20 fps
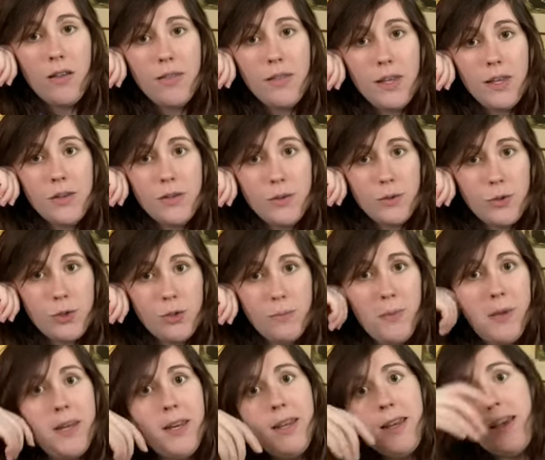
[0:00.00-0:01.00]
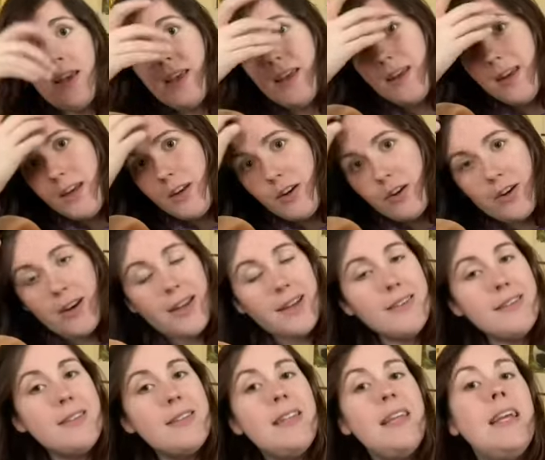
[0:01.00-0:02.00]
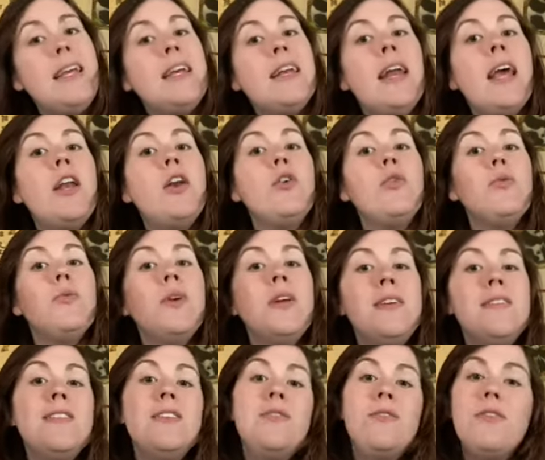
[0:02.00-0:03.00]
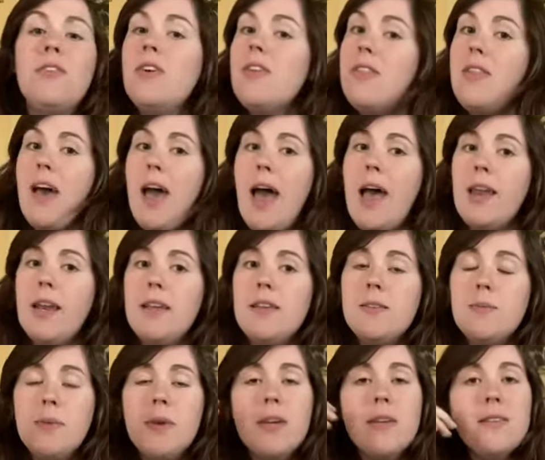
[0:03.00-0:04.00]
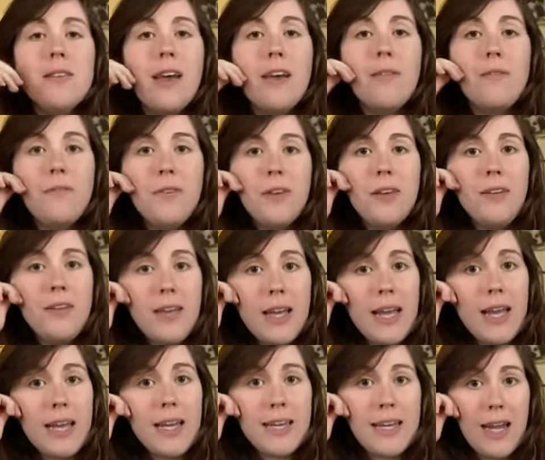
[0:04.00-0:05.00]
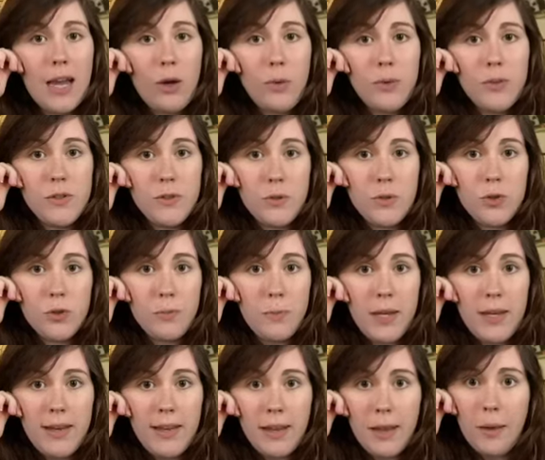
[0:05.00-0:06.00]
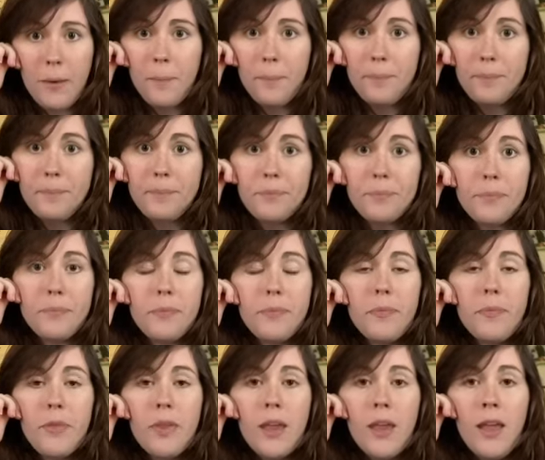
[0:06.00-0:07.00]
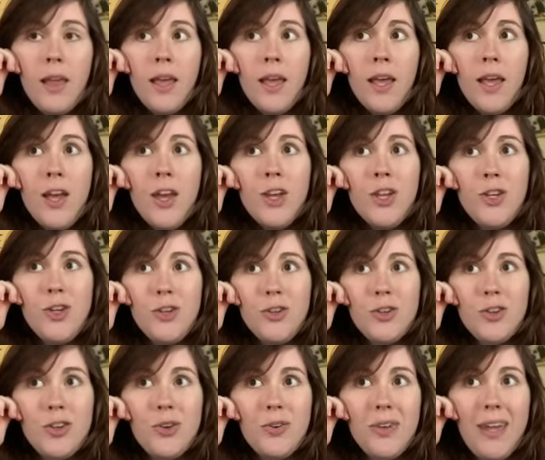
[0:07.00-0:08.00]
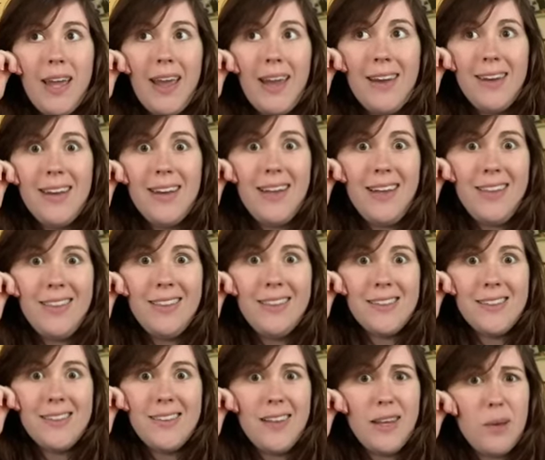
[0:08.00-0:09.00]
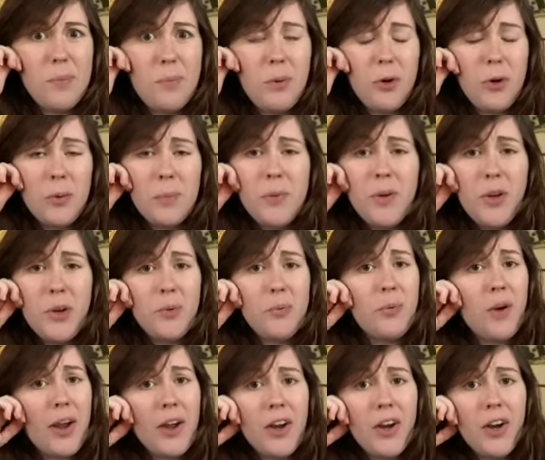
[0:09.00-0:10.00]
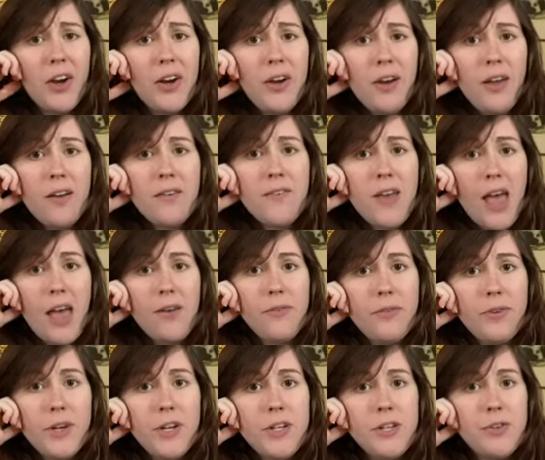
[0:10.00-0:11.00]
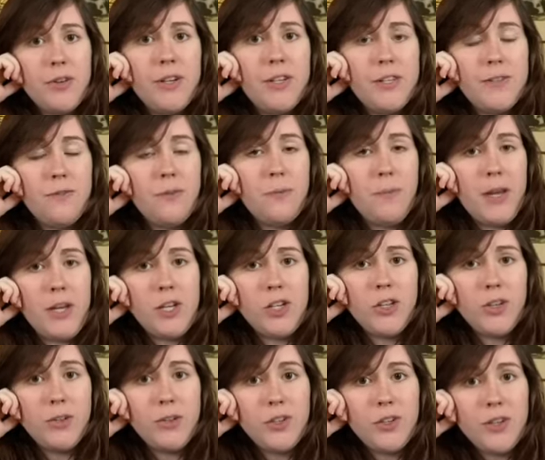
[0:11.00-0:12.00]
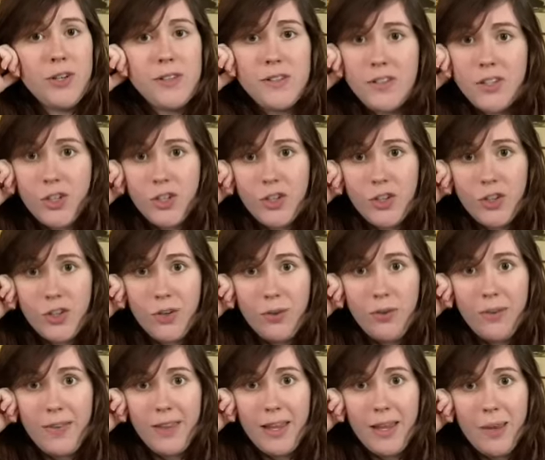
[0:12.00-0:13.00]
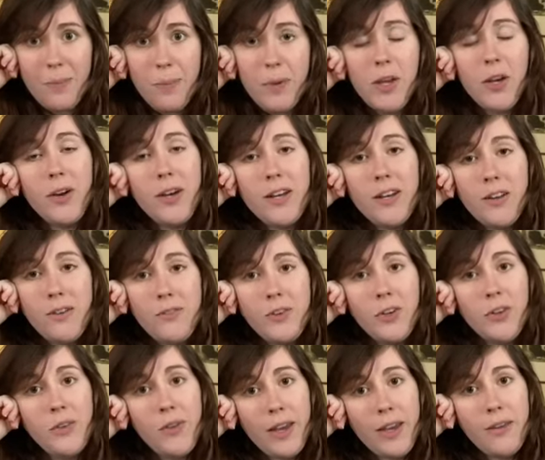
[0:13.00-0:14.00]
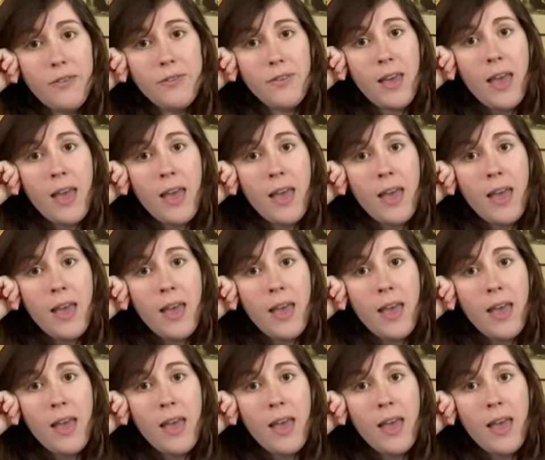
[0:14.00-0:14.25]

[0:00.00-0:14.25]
the social media and internet scene. And a reason for that is because I feel like now with social media, you're creating this like permanent record of every transformational and transitional like period of your life.